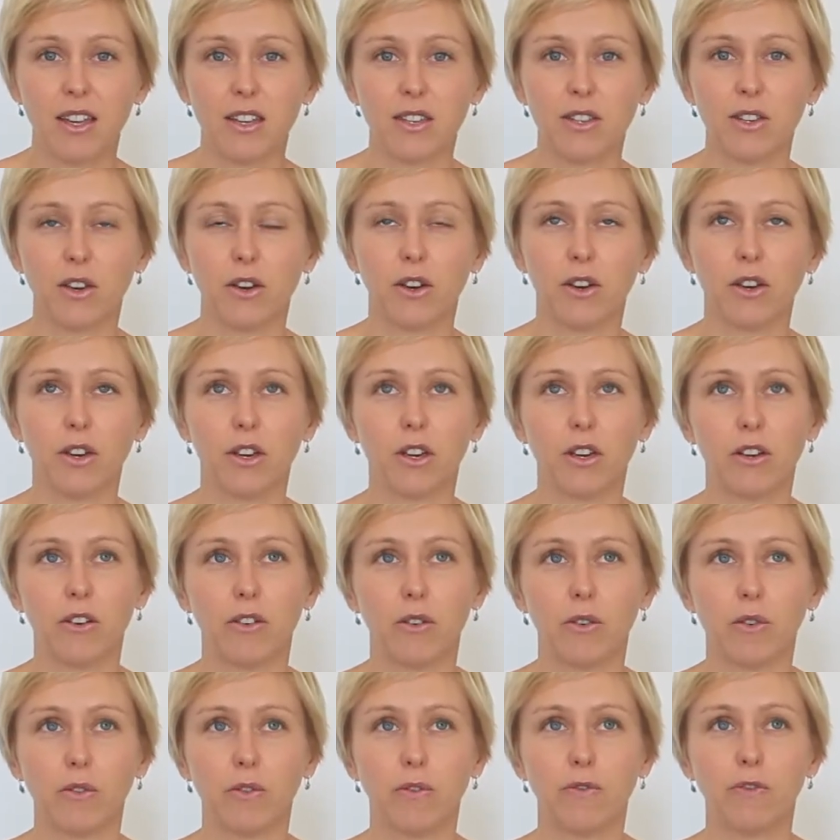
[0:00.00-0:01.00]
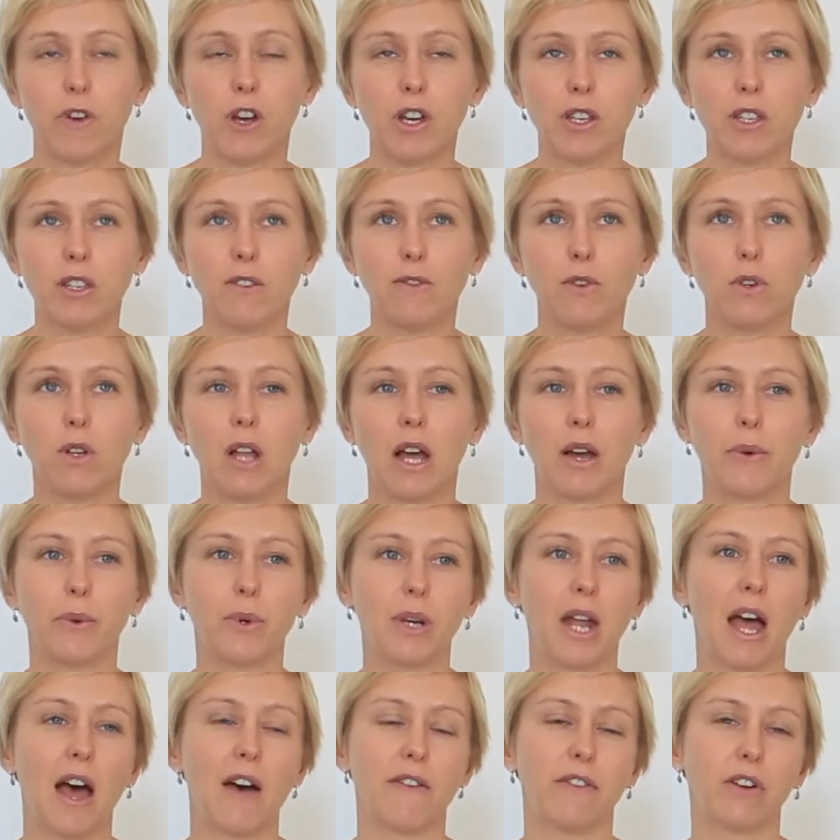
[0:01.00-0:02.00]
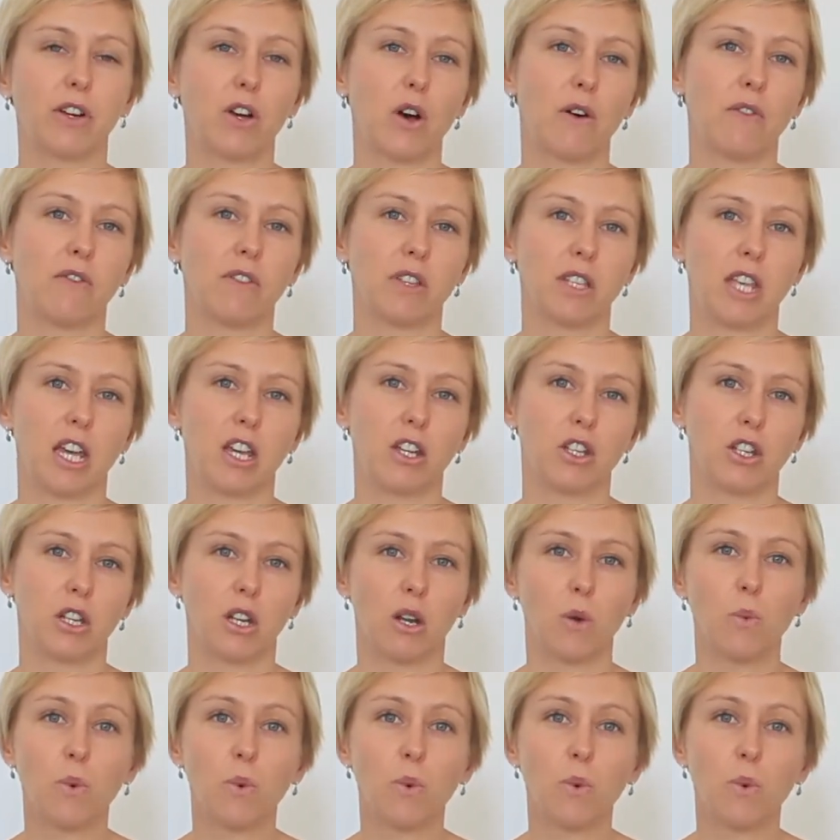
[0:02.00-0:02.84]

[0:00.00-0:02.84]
So first of all, I would have a conversation.